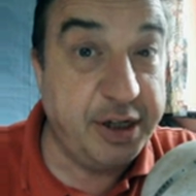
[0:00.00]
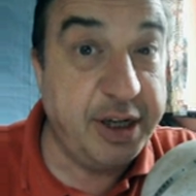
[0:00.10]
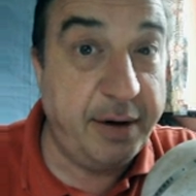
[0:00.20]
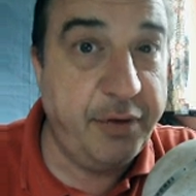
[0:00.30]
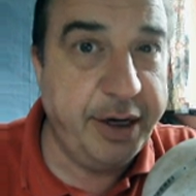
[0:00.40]

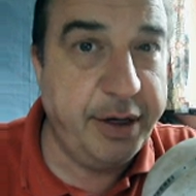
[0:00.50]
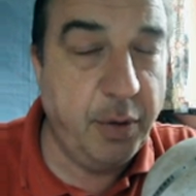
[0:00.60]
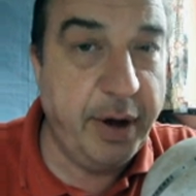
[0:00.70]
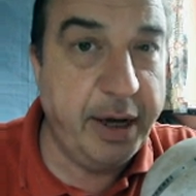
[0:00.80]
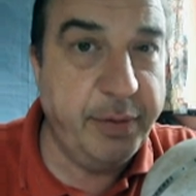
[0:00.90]
covering the
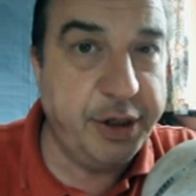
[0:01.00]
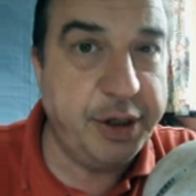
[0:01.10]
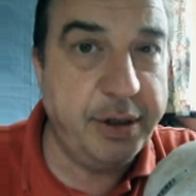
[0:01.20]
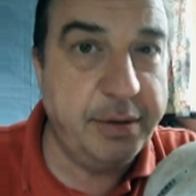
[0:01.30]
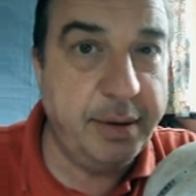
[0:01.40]
way in
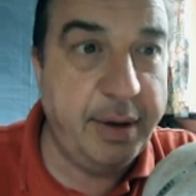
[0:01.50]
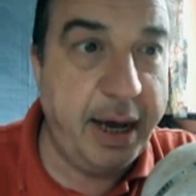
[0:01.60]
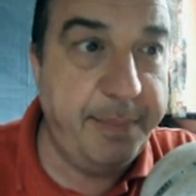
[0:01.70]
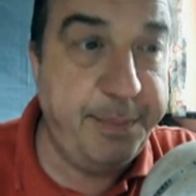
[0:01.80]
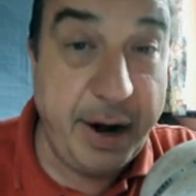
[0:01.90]
which
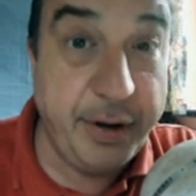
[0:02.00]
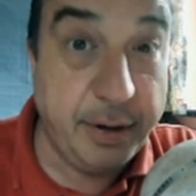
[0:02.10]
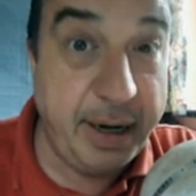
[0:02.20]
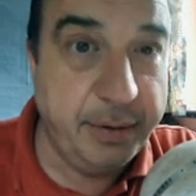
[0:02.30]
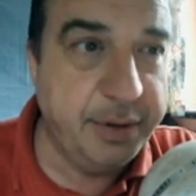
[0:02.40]
burial
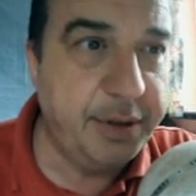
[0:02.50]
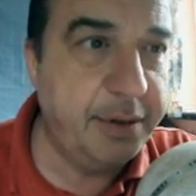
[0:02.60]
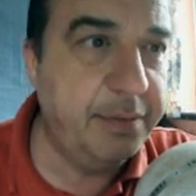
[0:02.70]
mounds.